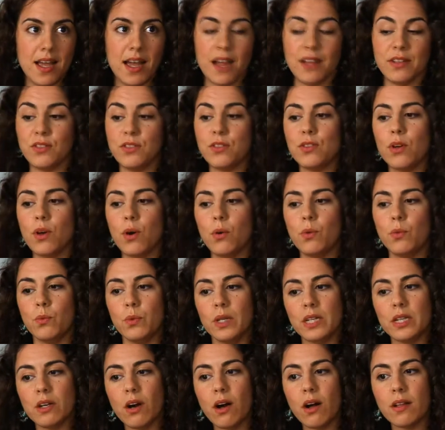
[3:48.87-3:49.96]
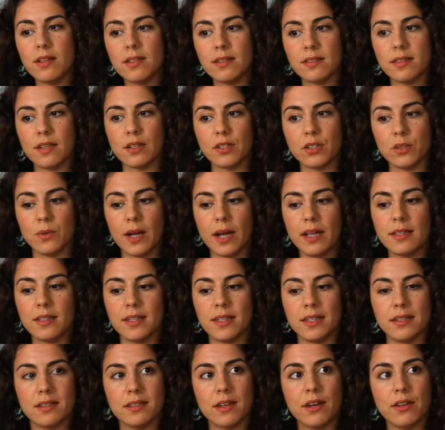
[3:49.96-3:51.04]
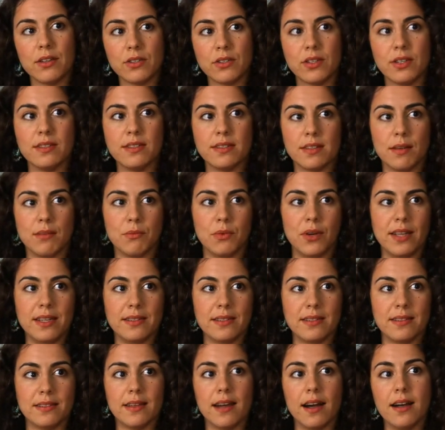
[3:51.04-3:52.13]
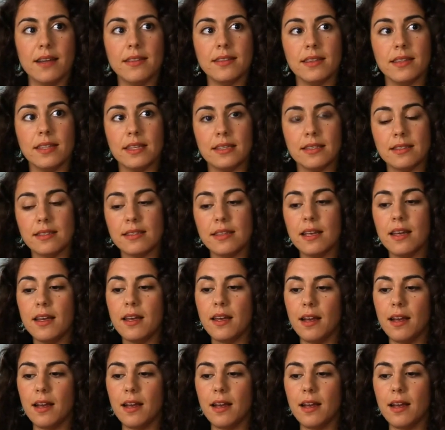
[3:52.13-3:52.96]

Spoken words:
And so we call it sexuality, and Tantra in some ways has gotten this